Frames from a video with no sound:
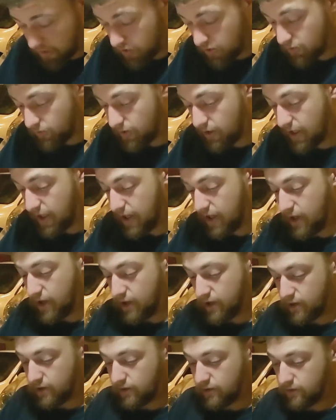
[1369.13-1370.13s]
You
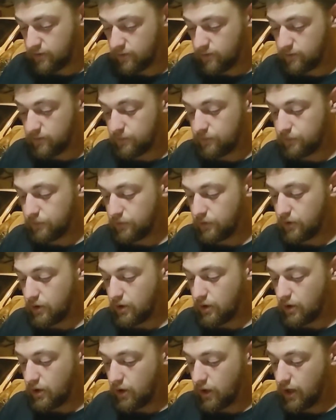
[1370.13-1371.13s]
can
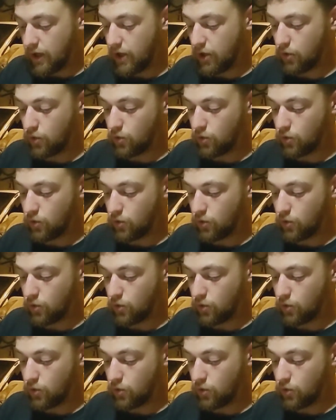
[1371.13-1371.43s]
kind